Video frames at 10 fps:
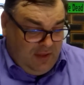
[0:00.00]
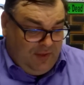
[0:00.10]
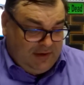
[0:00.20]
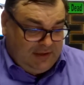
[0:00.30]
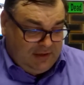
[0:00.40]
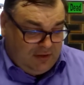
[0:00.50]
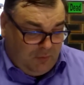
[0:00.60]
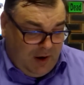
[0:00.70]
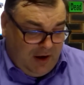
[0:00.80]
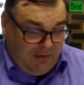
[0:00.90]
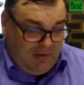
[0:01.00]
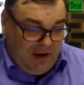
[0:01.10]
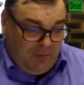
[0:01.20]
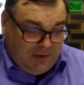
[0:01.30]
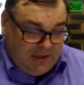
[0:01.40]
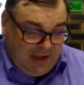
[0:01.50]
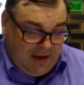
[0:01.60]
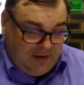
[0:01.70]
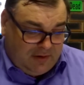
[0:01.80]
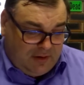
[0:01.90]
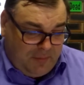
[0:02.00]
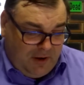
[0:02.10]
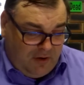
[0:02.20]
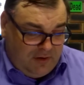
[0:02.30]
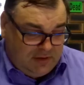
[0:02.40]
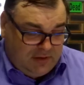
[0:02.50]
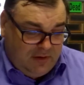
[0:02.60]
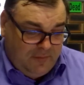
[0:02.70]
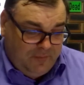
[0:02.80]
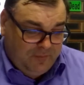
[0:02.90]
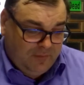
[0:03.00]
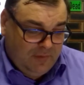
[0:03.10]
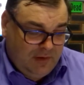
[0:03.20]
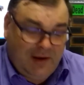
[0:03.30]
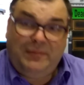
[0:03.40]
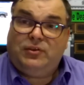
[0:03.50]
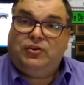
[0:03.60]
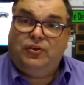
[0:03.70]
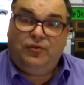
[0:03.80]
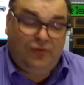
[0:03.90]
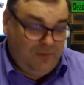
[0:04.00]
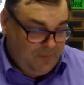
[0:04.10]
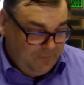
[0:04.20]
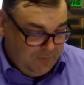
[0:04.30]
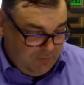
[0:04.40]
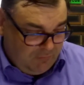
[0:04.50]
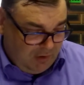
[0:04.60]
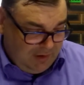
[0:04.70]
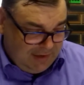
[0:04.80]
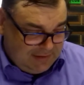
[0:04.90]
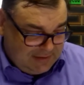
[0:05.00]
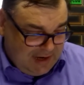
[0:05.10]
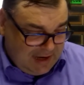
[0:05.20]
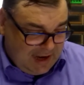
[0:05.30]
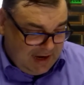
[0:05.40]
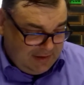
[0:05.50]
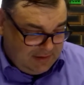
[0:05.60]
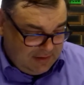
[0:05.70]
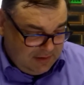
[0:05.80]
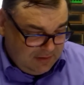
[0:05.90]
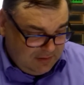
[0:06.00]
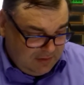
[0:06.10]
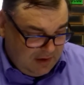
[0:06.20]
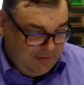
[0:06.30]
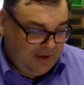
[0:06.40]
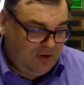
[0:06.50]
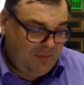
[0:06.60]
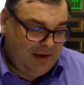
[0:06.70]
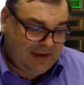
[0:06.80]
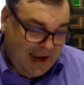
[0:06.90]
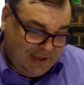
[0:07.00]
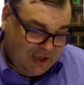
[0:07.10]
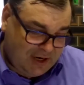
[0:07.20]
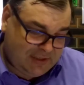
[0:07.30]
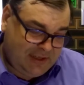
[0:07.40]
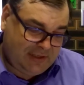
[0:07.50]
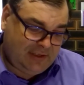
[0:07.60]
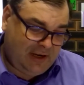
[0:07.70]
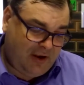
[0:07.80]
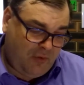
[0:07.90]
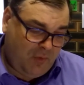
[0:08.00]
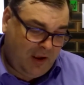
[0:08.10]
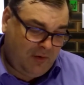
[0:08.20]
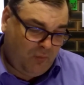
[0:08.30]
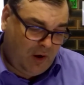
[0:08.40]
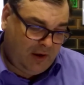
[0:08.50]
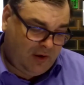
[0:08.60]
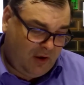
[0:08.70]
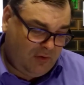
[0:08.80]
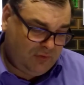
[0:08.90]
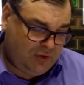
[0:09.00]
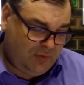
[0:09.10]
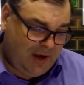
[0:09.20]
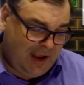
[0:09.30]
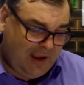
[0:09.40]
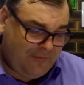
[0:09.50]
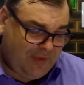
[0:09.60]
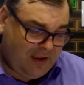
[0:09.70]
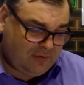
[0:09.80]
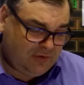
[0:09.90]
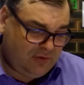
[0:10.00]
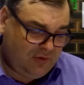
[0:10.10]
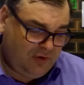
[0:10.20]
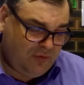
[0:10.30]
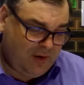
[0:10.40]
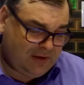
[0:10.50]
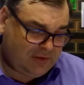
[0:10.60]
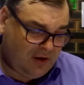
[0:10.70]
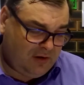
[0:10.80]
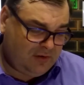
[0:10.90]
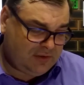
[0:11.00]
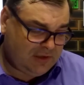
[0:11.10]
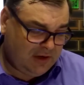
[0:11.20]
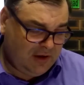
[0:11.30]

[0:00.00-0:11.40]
This is the one I really want to get, to be honest. Number two, Rolex Day-Date, I think you mean Datejust 1601 white gold, $2,500.